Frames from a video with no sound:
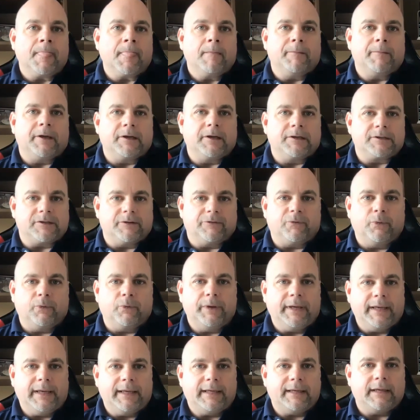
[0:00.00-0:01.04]
because if
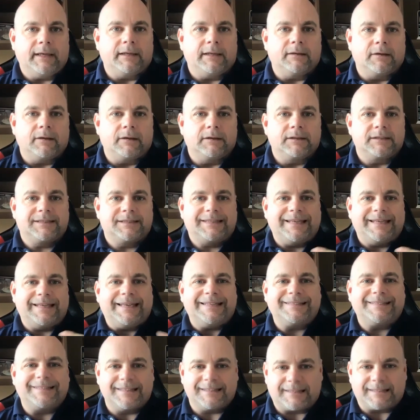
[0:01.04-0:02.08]
we can
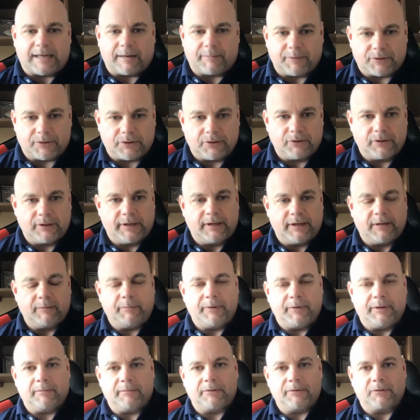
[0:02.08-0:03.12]
seize this opportunity to be able